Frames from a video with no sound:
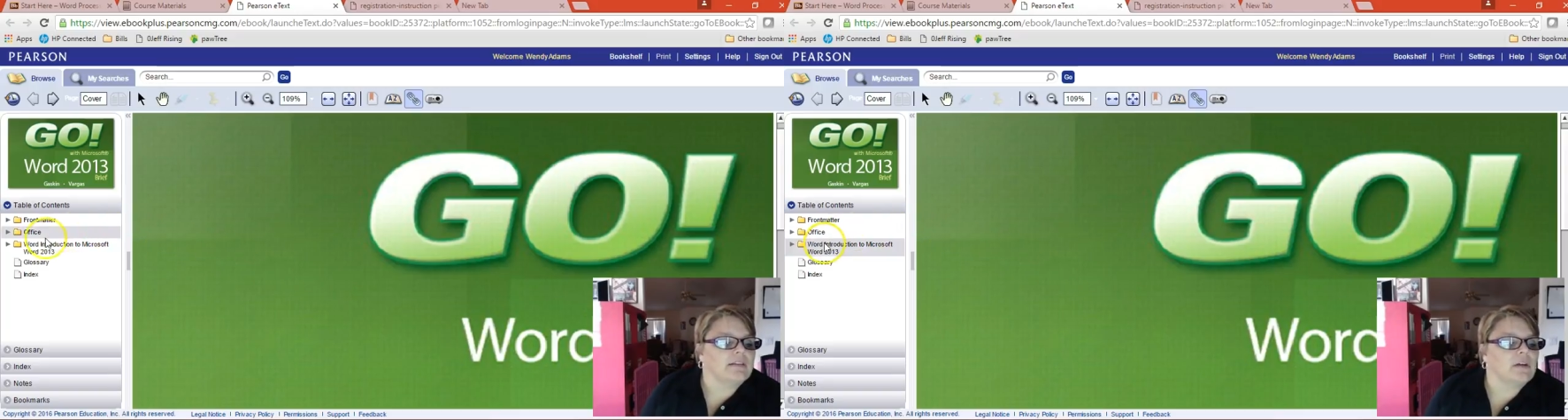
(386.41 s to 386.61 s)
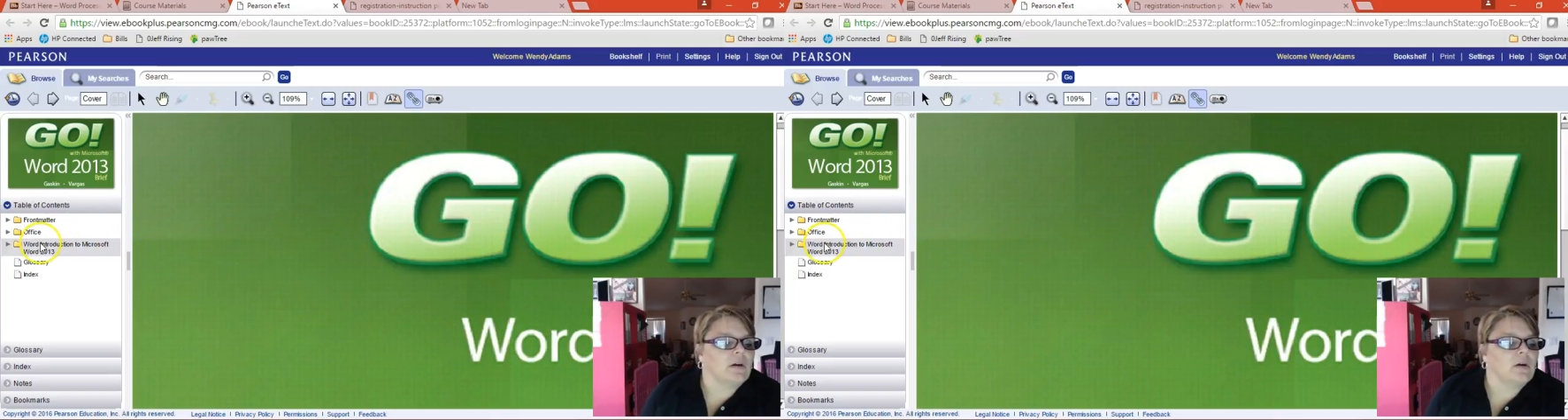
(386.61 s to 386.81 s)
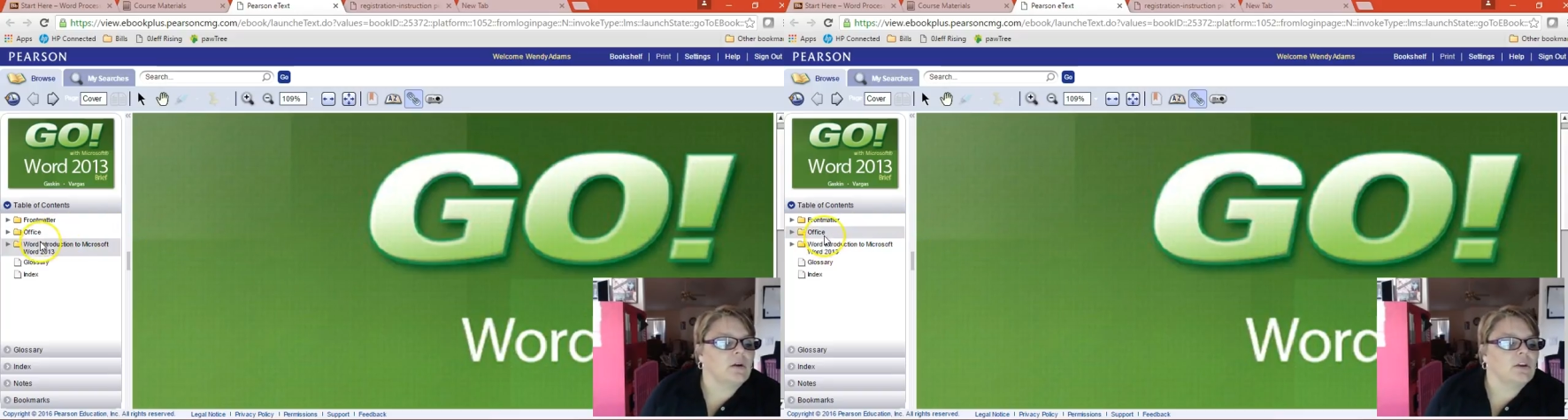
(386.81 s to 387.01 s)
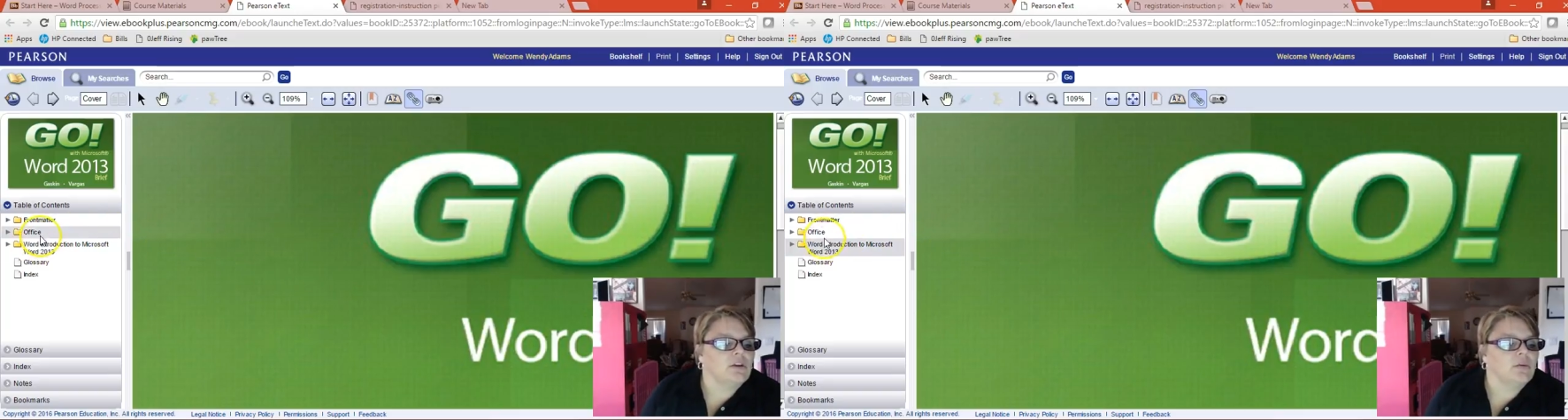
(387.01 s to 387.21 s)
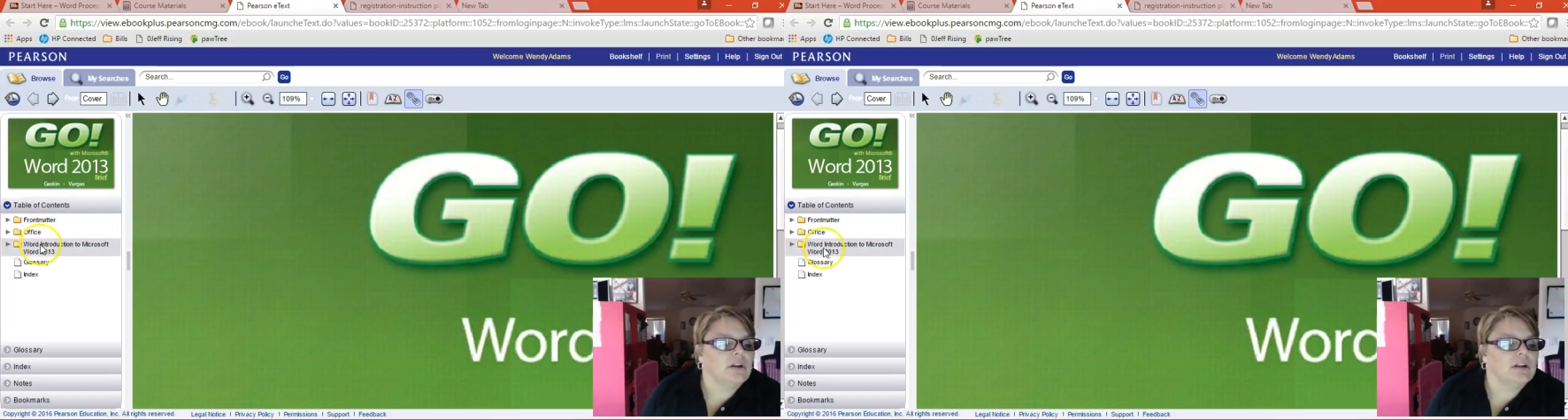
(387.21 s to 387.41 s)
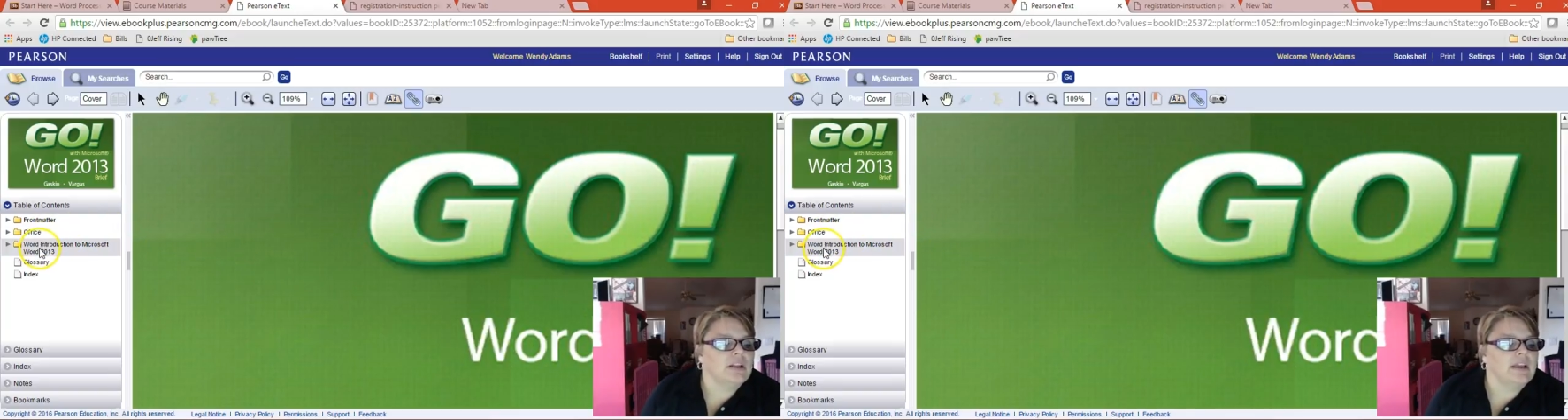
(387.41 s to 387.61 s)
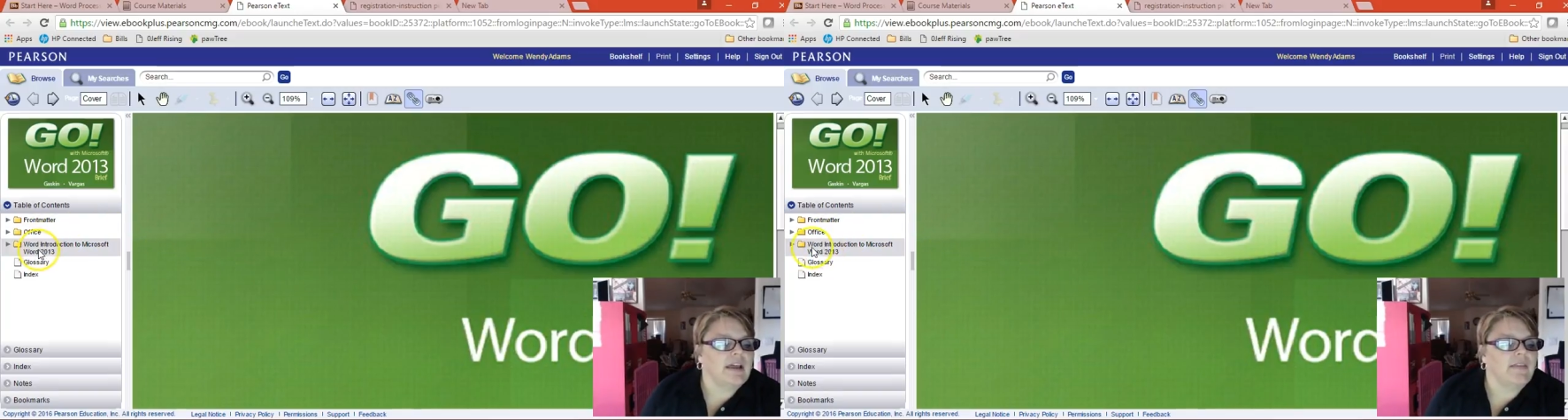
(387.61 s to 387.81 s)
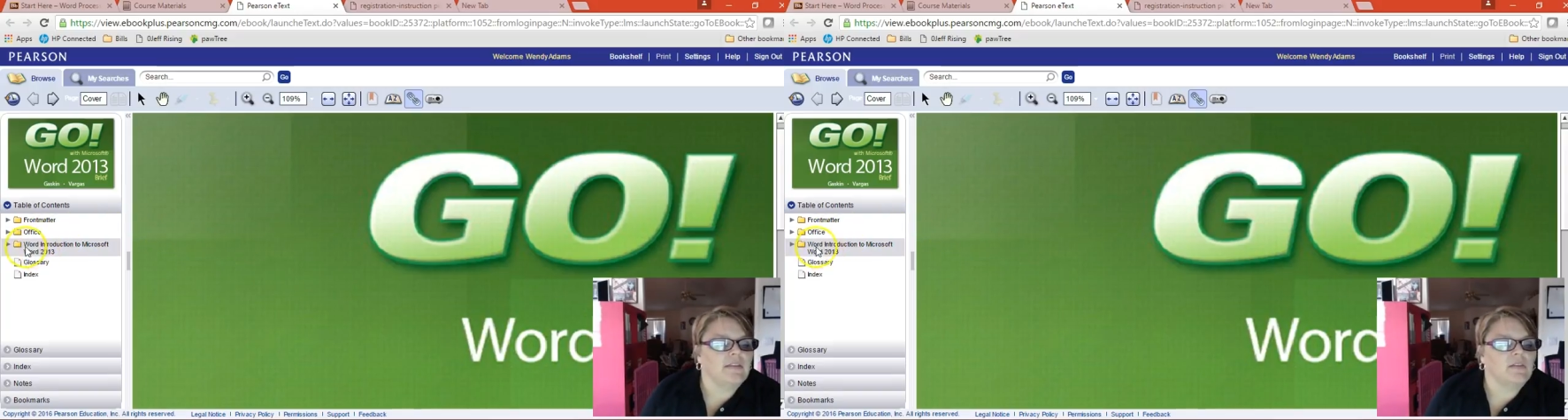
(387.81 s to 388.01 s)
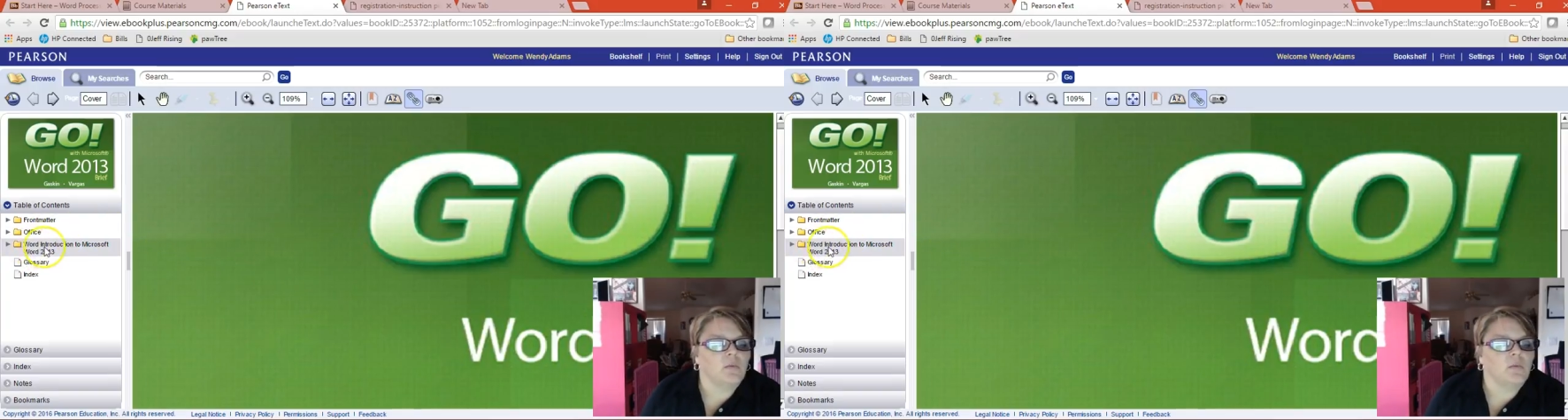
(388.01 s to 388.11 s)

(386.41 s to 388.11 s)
so you would click on this